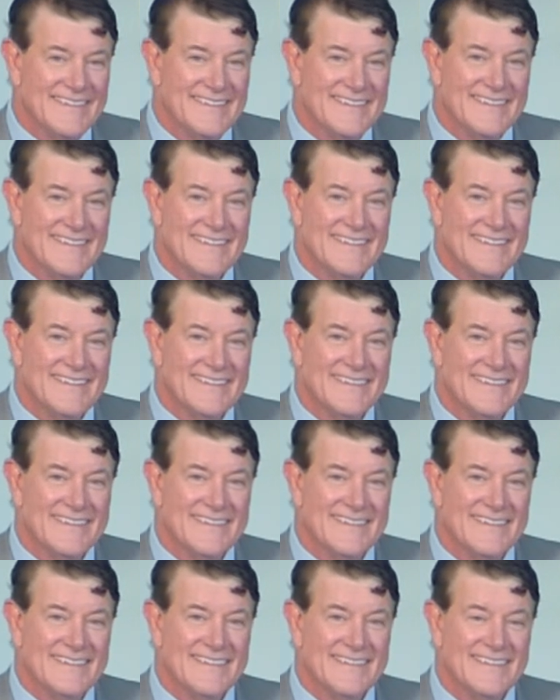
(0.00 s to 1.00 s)

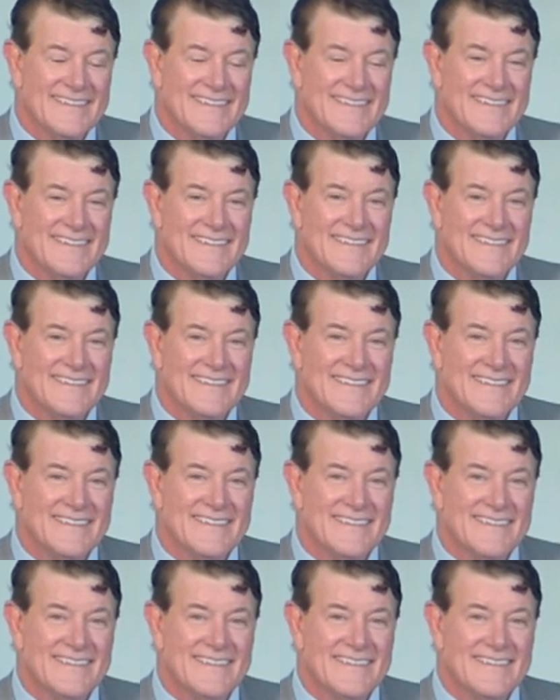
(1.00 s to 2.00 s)

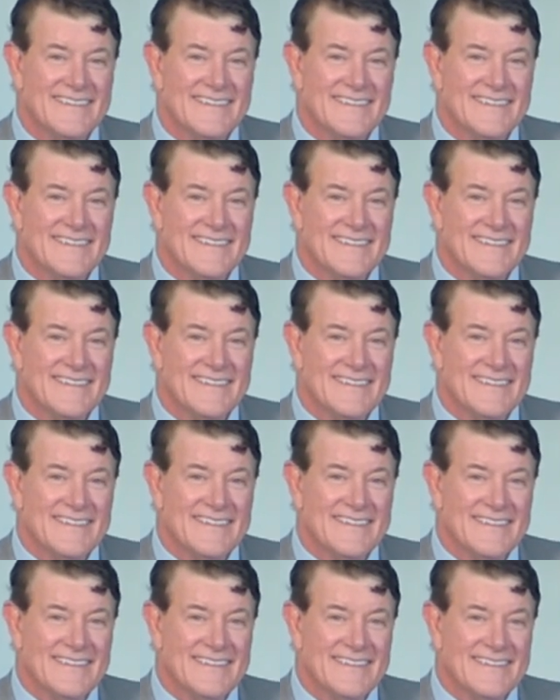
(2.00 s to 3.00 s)

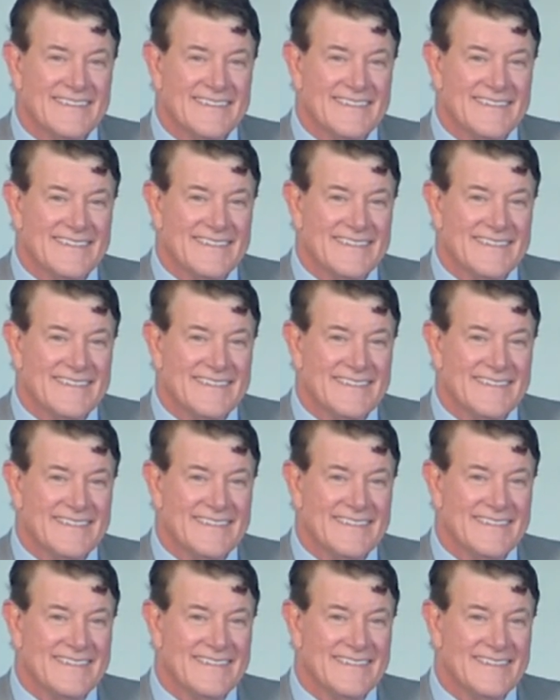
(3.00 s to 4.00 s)

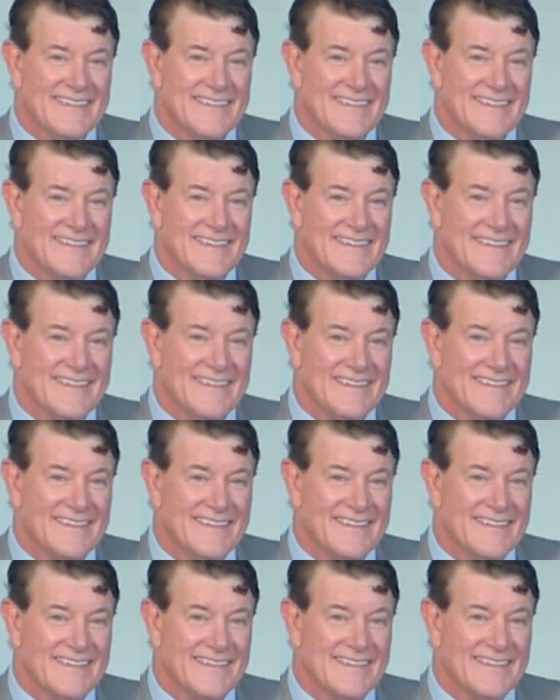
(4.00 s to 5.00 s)

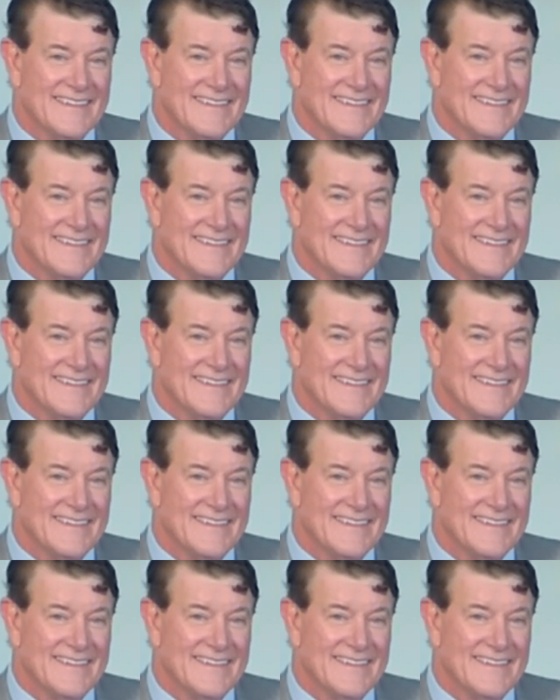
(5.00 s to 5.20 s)
[no speech]